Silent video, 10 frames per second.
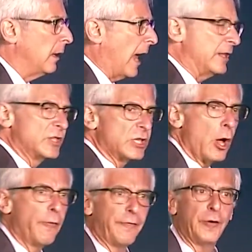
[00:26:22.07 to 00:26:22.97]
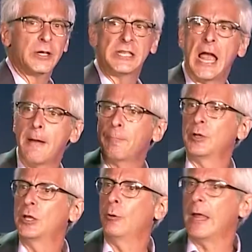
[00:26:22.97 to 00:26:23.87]
And so, for example,
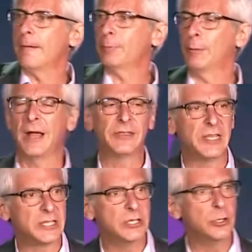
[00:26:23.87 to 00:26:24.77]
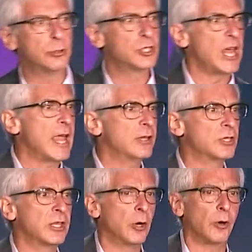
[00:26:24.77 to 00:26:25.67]
you implement this new change
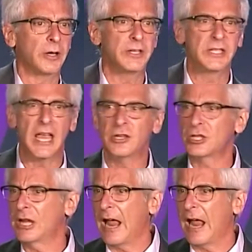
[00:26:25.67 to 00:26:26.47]
in the organization.